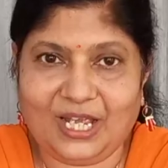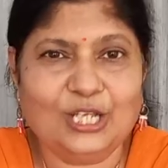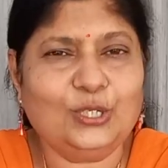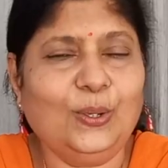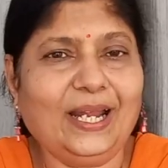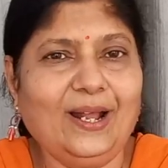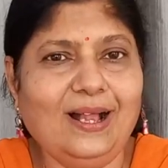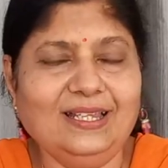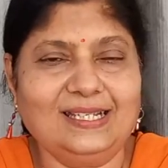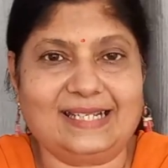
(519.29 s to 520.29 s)
So look at all
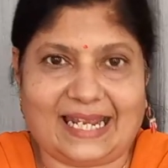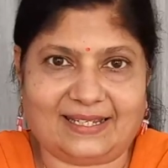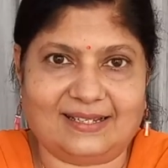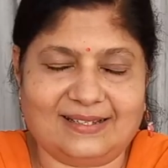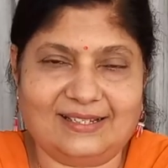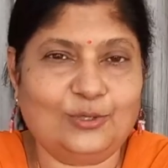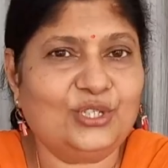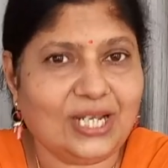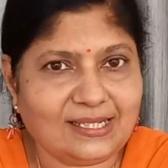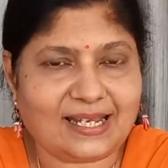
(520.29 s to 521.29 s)
these sentences. You
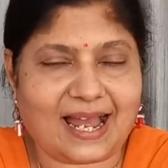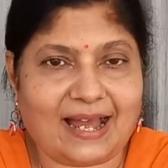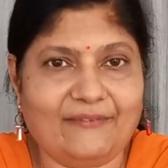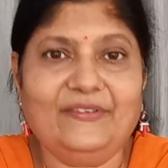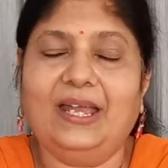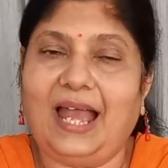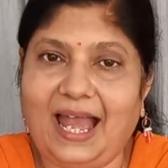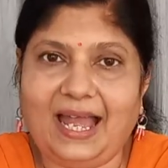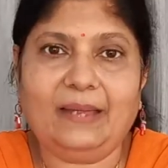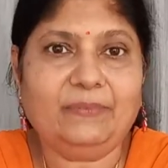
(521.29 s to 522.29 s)
just have
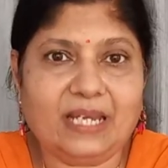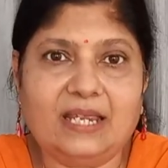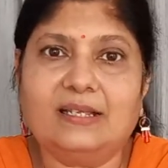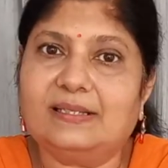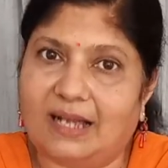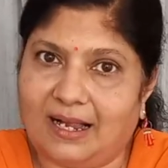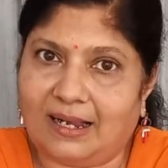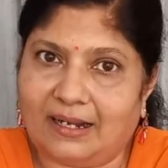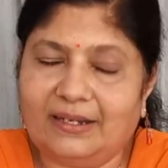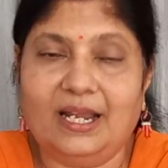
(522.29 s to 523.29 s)
am, is,
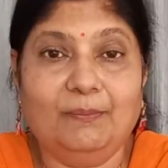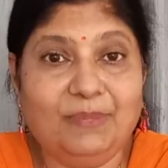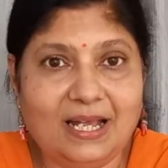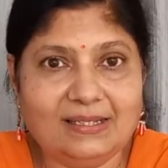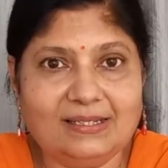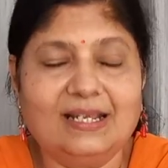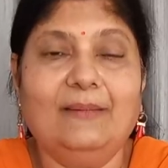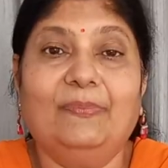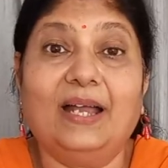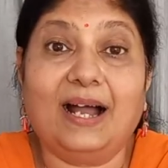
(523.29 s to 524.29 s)
are plus
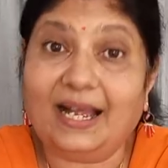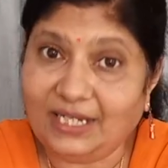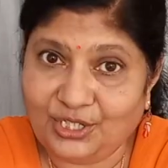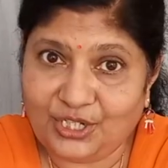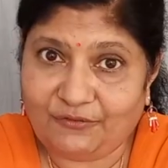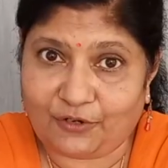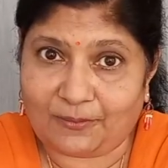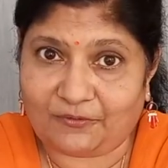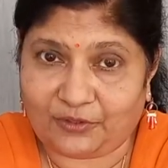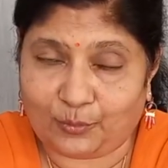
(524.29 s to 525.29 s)
the ing form
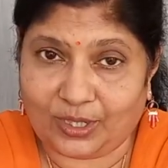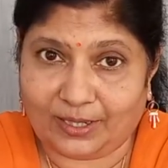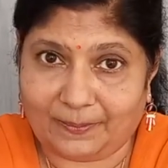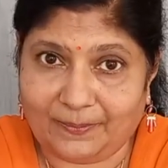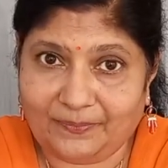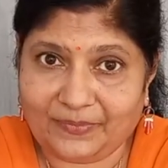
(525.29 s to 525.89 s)
of the verb.